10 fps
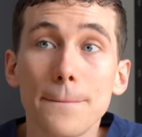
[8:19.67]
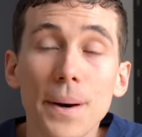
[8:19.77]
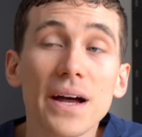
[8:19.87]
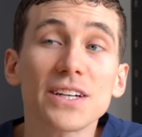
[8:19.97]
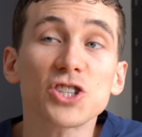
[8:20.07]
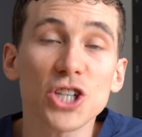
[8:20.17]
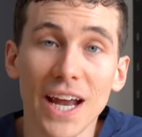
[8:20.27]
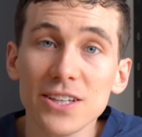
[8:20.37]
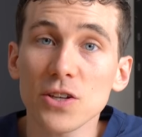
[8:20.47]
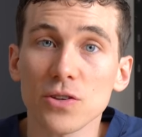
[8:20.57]
But
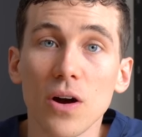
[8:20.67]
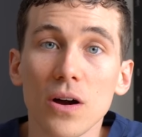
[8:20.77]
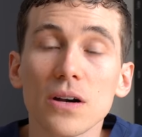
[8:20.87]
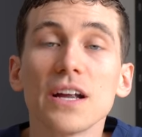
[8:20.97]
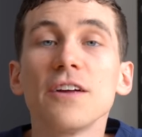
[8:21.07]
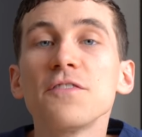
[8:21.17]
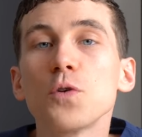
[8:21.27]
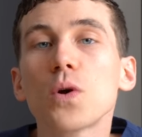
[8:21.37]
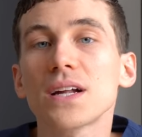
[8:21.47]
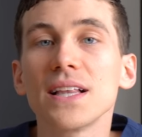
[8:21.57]
chances are, if
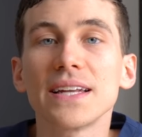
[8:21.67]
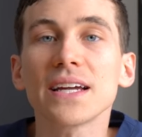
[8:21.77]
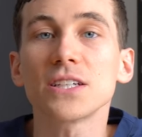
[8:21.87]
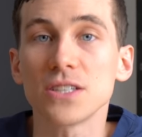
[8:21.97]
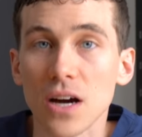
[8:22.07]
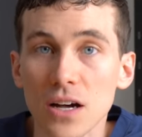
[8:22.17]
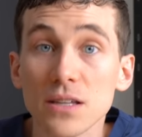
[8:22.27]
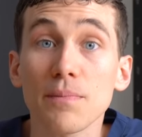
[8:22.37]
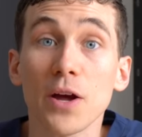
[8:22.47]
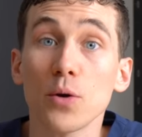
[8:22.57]
your clinic
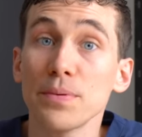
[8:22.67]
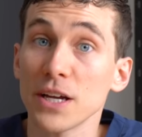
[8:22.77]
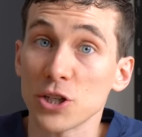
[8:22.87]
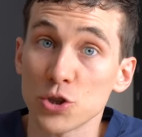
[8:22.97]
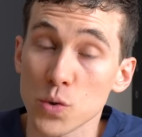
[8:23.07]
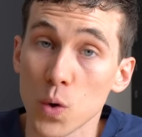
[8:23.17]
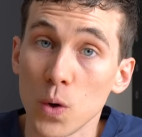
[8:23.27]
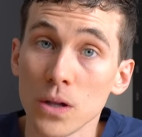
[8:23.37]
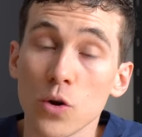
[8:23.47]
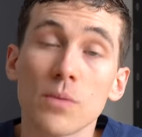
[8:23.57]
does myopia control